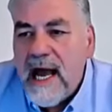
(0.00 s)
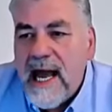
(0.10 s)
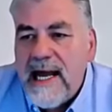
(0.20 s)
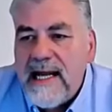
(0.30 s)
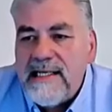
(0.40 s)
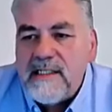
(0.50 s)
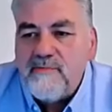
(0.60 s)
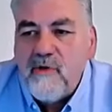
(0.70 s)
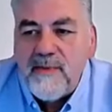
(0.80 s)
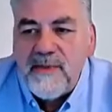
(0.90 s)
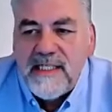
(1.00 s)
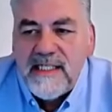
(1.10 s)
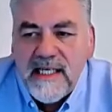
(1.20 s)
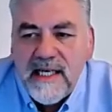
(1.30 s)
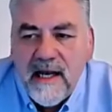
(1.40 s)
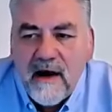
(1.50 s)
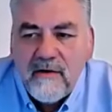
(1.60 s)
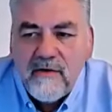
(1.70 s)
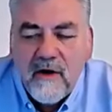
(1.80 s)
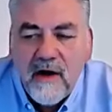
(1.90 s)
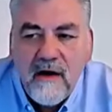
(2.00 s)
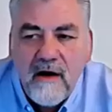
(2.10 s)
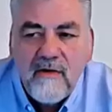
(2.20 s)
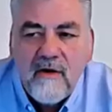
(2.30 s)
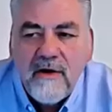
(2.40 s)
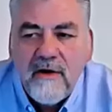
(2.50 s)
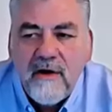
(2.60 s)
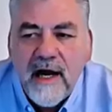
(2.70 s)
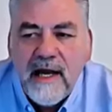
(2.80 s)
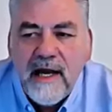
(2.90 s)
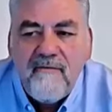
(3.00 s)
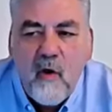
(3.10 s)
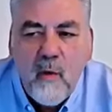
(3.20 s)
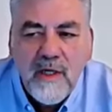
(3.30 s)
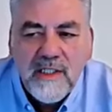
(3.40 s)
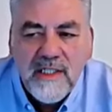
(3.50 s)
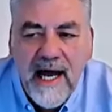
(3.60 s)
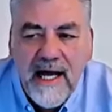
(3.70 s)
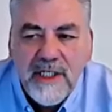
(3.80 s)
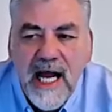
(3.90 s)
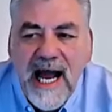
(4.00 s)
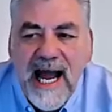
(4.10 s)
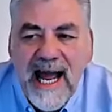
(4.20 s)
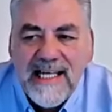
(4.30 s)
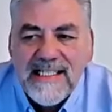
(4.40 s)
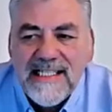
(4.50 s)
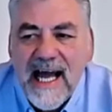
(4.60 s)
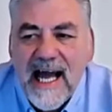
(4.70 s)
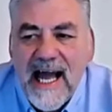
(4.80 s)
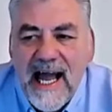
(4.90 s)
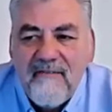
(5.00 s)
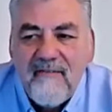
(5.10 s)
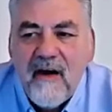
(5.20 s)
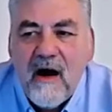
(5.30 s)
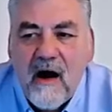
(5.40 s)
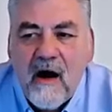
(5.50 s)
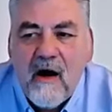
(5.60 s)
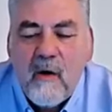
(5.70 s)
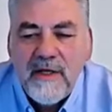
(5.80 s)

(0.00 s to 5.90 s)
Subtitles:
And it's propertyceo.co.uk/SFR,